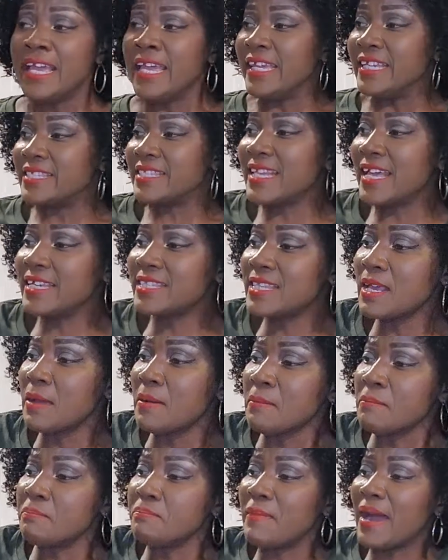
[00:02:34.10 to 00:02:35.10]
It says,
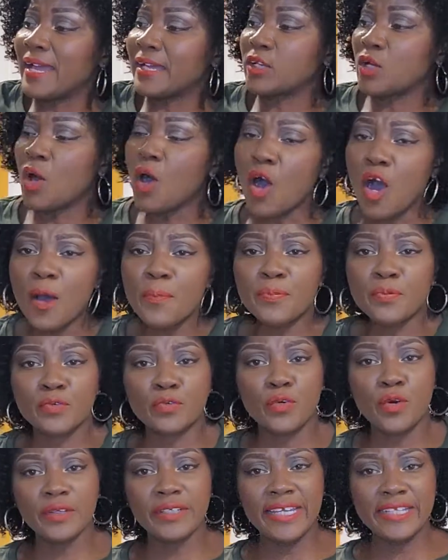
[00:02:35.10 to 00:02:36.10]
"My cup
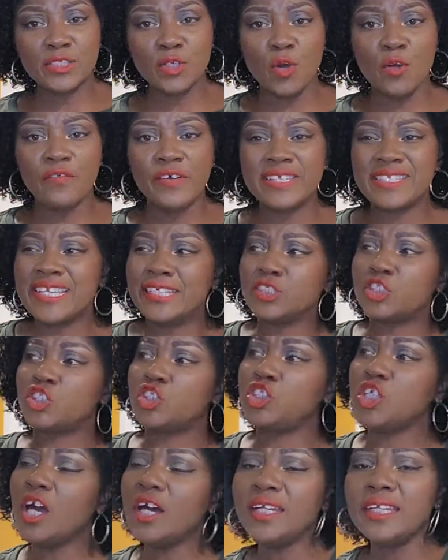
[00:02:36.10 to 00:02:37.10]
runneth over." It says,
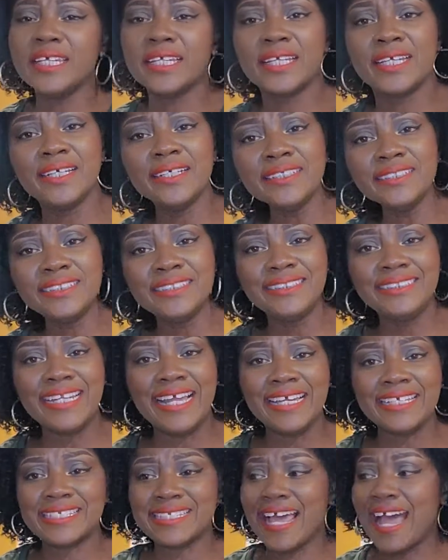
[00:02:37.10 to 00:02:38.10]
"Surely
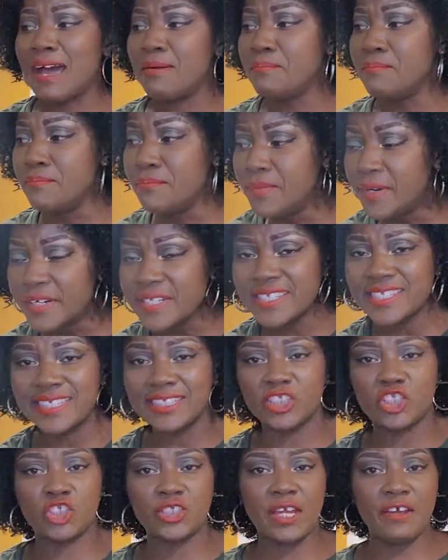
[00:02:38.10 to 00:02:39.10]
goodness and mercy
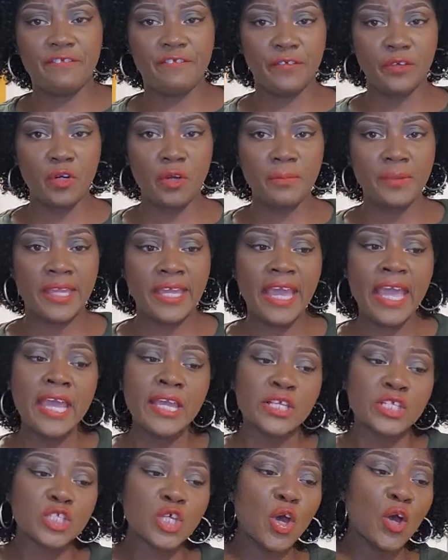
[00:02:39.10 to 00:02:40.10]
shall follow me."
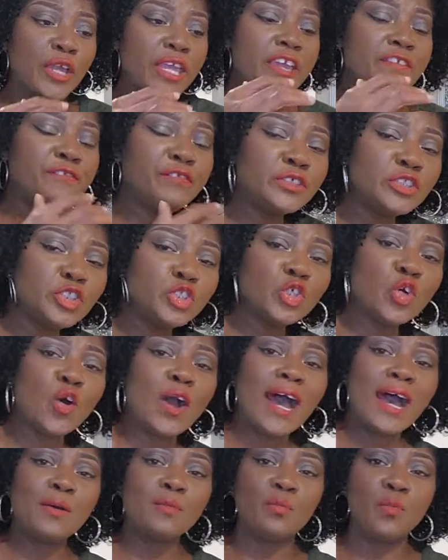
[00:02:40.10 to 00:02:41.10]
So even though
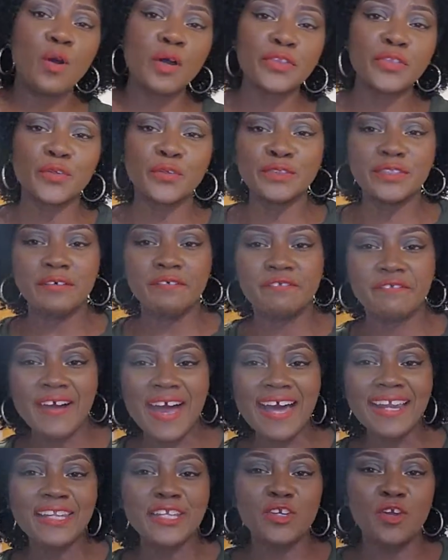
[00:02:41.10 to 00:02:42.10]
I walk through the
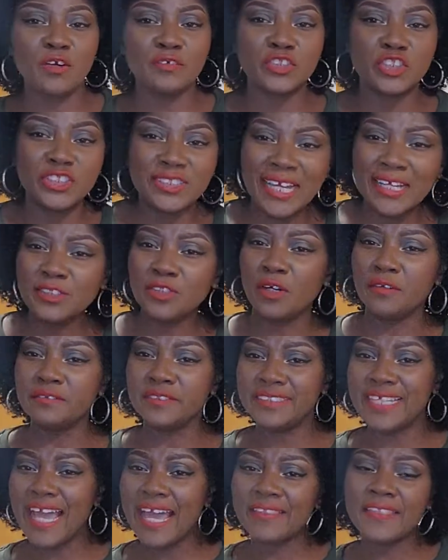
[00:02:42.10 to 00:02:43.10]
valley of shadow of
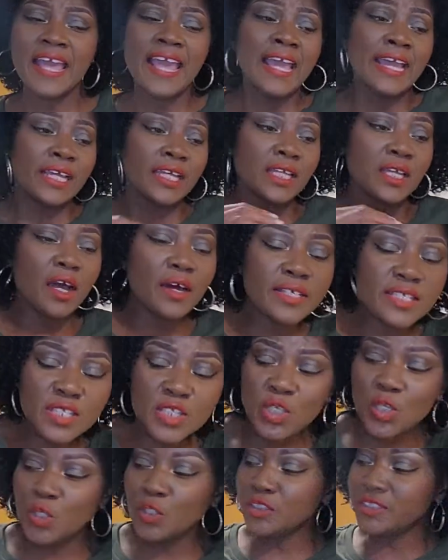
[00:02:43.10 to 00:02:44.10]
death, God's
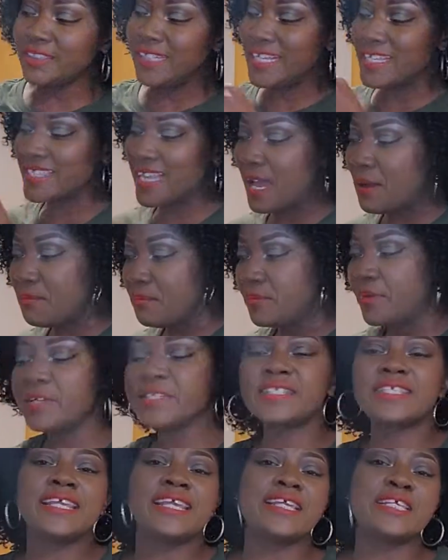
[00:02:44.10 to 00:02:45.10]
goodness and
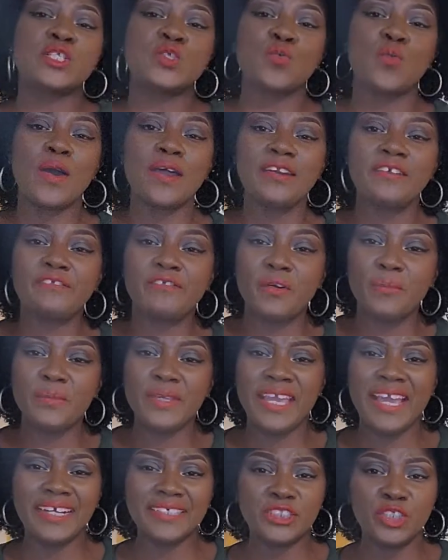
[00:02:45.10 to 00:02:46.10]
mercy is waiting for
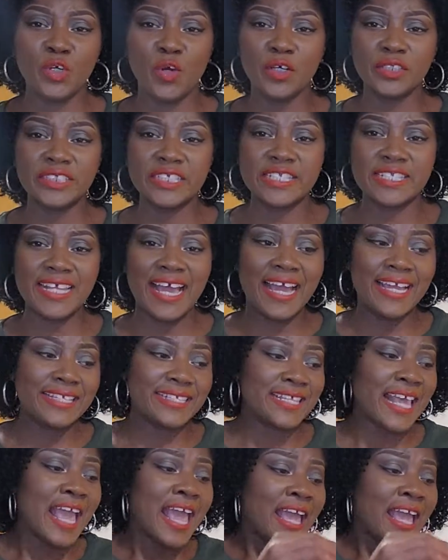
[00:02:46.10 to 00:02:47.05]
me at the other side.